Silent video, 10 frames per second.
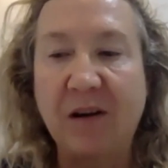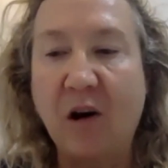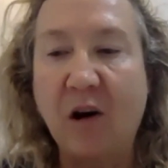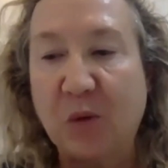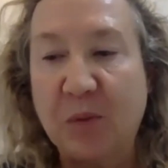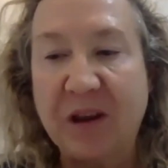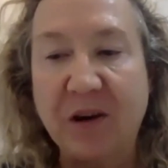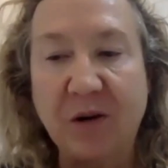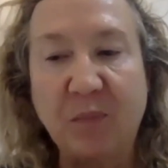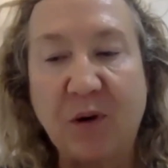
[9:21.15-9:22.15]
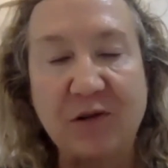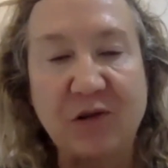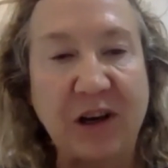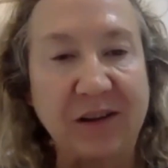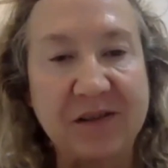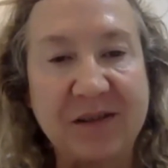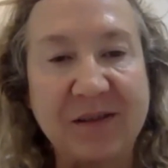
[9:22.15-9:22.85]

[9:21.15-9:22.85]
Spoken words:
Autopeer project?